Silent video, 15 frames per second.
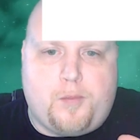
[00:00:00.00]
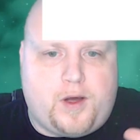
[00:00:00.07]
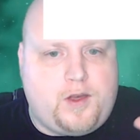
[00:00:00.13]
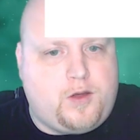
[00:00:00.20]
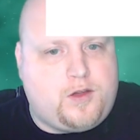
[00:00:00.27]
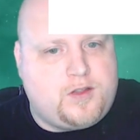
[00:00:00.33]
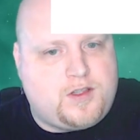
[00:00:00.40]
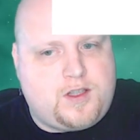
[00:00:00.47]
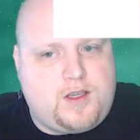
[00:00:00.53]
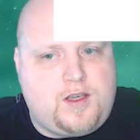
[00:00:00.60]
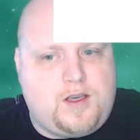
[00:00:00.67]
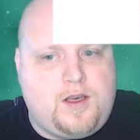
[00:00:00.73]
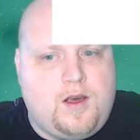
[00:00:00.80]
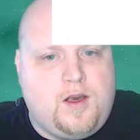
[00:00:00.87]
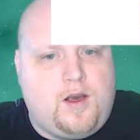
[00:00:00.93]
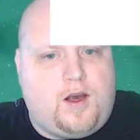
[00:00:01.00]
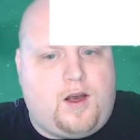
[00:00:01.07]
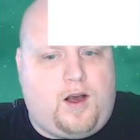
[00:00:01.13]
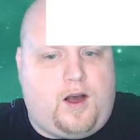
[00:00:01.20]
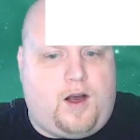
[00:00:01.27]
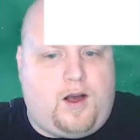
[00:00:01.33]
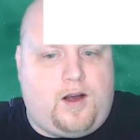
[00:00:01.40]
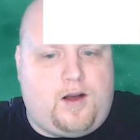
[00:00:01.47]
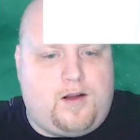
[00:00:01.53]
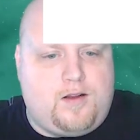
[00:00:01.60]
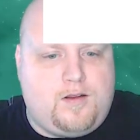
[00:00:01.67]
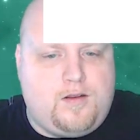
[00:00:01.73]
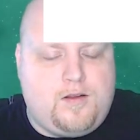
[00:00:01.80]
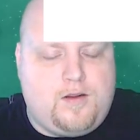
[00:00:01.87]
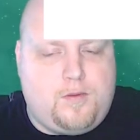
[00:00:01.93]
you can see
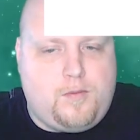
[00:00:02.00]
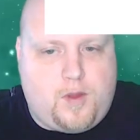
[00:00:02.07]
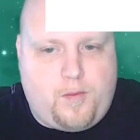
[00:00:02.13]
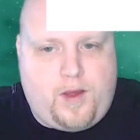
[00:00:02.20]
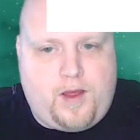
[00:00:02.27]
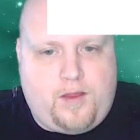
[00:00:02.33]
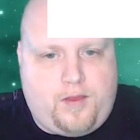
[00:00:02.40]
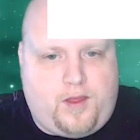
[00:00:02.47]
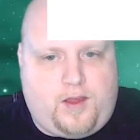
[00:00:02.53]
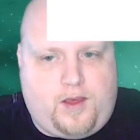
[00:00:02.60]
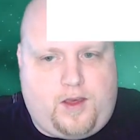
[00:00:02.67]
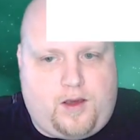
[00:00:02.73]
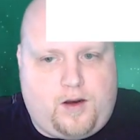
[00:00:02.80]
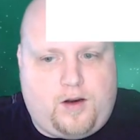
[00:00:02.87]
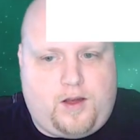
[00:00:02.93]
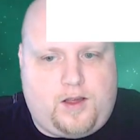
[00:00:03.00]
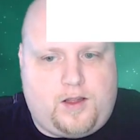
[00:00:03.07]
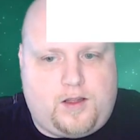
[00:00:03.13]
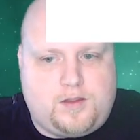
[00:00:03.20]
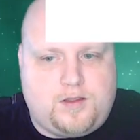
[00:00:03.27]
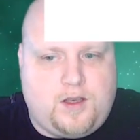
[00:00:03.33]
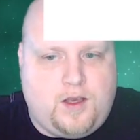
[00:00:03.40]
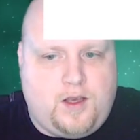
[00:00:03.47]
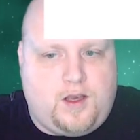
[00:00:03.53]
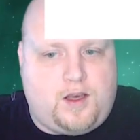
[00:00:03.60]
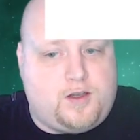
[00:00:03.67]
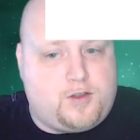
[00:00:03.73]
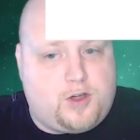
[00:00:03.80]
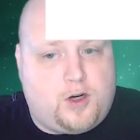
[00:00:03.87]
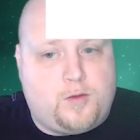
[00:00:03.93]
the main thing here is, in
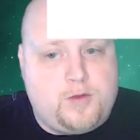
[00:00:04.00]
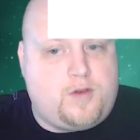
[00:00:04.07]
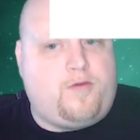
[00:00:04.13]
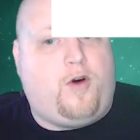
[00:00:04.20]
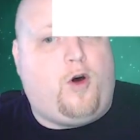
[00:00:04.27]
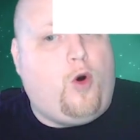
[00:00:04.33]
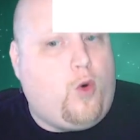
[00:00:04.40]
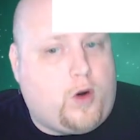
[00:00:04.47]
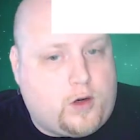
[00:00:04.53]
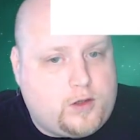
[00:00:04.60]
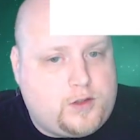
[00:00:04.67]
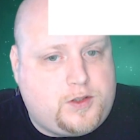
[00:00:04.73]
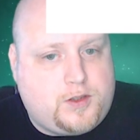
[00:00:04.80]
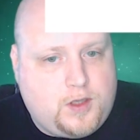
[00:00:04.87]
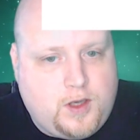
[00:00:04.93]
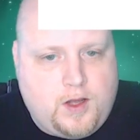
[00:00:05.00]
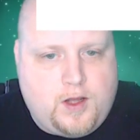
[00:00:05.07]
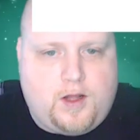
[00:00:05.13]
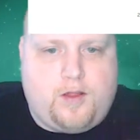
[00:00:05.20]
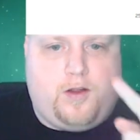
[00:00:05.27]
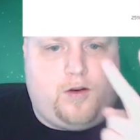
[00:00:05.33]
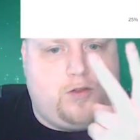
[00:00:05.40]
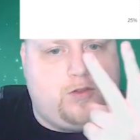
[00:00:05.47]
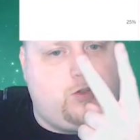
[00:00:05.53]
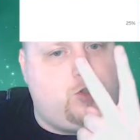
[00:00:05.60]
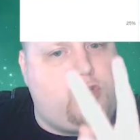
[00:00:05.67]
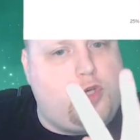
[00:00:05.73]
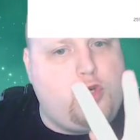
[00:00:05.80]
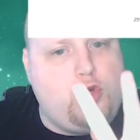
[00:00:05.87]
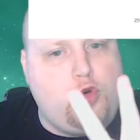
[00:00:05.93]
terms of orcs, there's
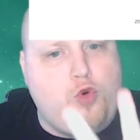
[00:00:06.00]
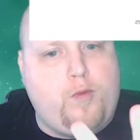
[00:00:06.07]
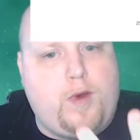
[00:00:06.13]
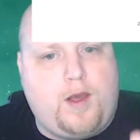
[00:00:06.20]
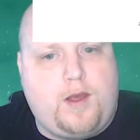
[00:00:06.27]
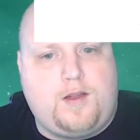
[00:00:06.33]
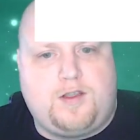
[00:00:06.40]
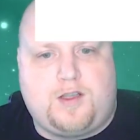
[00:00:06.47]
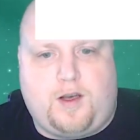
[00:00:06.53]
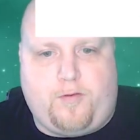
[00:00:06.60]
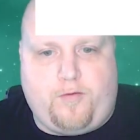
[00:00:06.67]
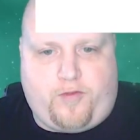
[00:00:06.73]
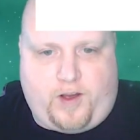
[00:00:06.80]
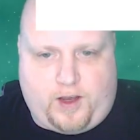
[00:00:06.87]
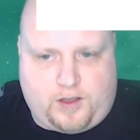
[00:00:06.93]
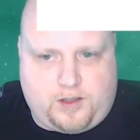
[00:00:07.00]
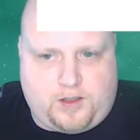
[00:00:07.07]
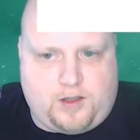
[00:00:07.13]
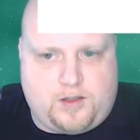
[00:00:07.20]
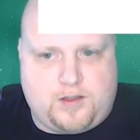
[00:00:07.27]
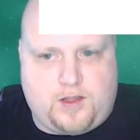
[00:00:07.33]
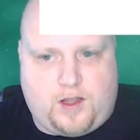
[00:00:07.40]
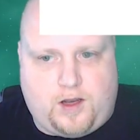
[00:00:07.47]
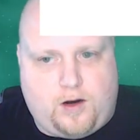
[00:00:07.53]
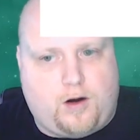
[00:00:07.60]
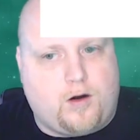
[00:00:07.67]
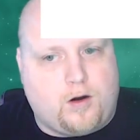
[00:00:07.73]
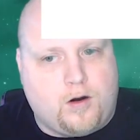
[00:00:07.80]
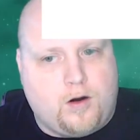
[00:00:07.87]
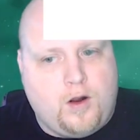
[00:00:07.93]
two main sub-factions that
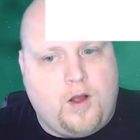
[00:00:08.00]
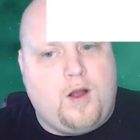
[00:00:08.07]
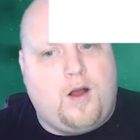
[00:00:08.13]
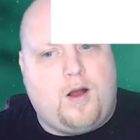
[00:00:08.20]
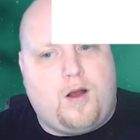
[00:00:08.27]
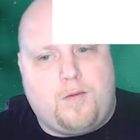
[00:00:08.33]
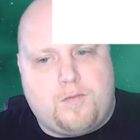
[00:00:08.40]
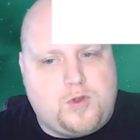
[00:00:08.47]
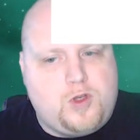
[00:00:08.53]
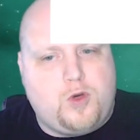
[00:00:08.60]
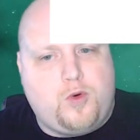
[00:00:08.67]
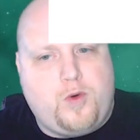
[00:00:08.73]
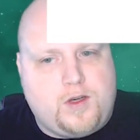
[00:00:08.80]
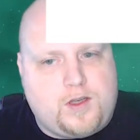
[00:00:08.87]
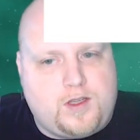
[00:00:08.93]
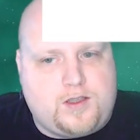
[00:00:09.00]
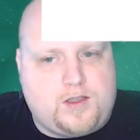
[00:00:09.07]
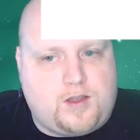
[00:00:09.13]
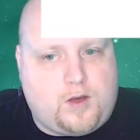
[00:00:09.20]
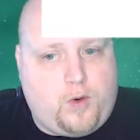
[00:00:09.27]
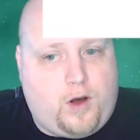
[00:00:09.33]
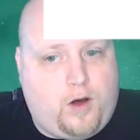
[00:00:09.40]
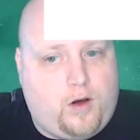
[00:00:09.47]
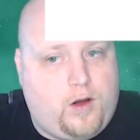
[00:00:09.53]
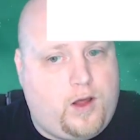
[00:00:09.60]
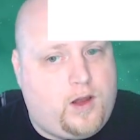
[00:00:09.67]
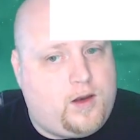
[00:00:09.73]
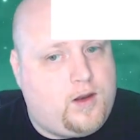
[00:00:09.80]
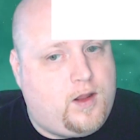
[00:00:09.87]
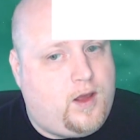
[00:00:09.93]
are doing decently well,
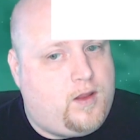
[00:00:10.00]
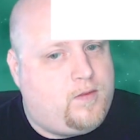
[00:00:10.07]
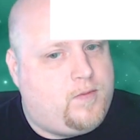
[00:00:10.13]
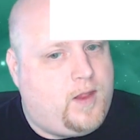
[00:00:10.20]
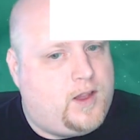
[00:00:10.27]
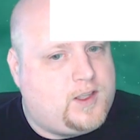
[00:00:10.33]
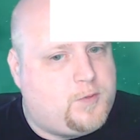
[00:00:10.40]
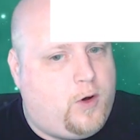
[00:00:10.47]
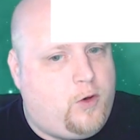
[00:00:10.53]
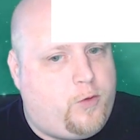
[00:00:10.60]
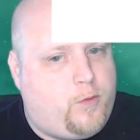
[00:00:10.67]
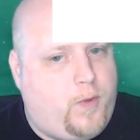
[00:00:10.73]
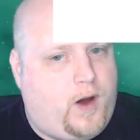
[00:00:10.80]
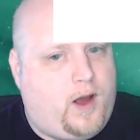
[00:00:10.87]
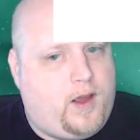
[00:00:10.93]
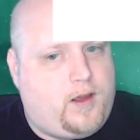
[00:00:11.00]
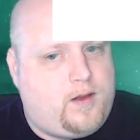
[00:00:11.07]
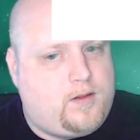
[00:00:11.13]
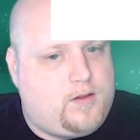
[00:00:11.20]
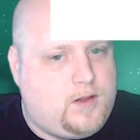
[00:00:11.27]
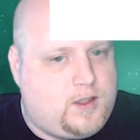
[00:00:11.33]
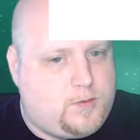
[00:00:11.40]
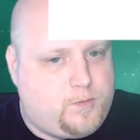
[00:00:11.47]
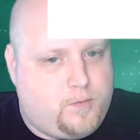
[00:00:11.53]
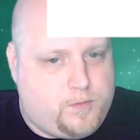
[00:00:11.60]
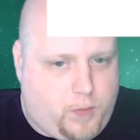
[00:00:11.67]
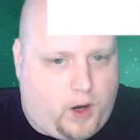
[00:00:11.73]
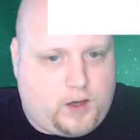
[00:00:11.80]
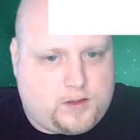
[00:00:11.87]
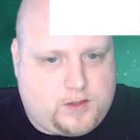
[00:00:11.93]
and that's both by these
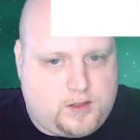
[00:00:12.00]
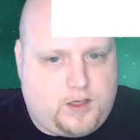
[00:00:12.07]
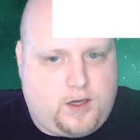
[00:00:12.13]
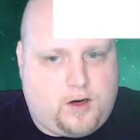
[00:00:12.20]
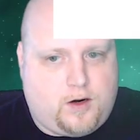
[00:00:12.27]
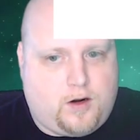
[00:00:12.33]
boxes here